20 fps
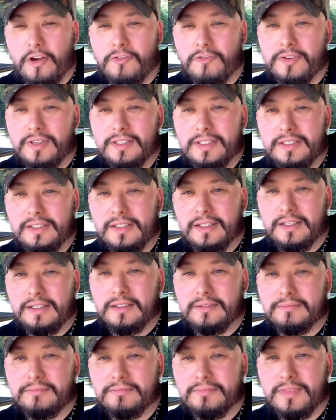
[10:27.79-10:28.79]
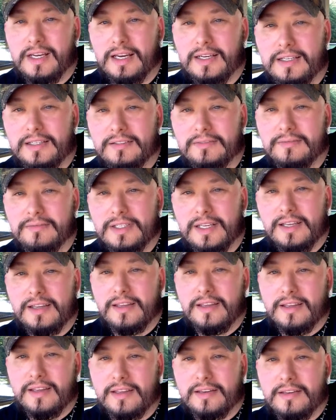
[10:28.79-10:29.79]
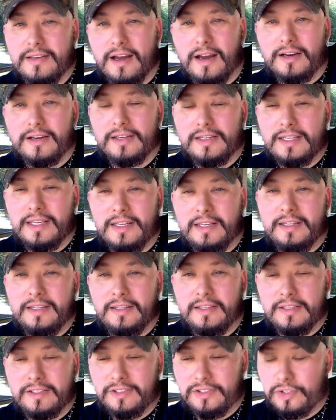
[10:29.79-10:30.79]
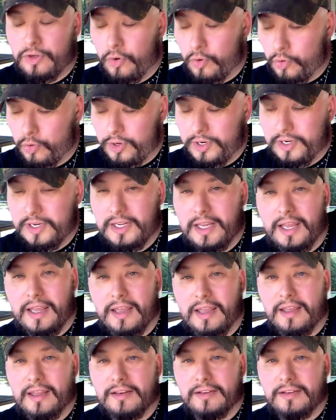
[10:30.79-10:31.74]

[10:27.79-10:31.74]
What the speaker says: hopefully I can knock a dent in this story